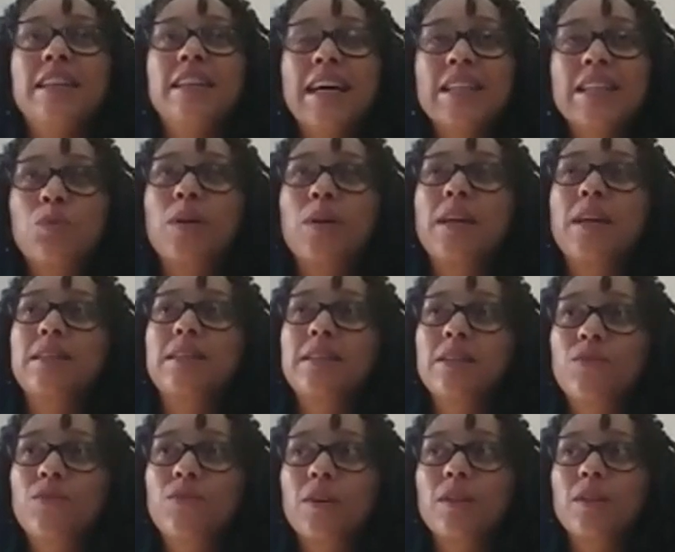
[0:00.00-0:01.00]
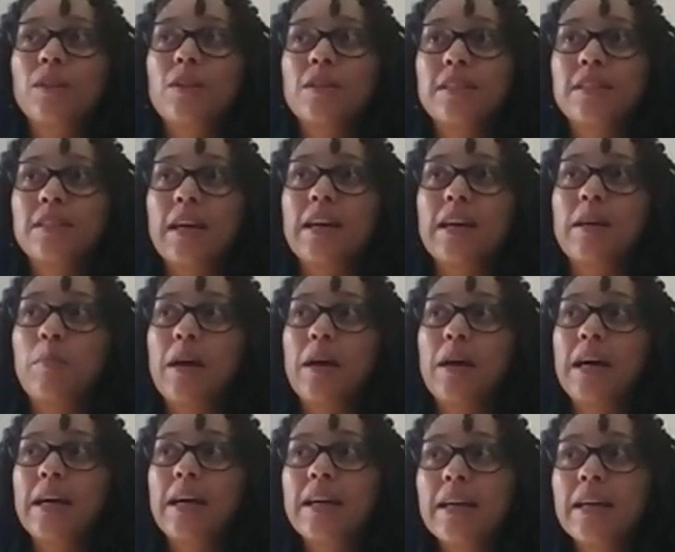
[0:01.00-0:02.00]
that's what I did for a long time.
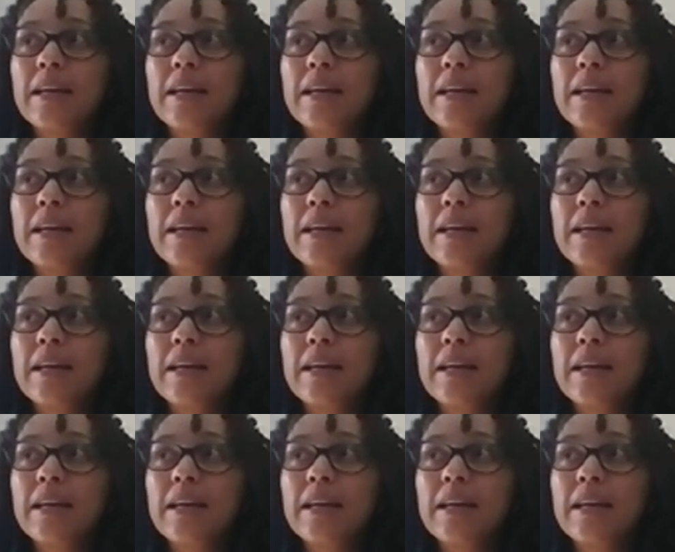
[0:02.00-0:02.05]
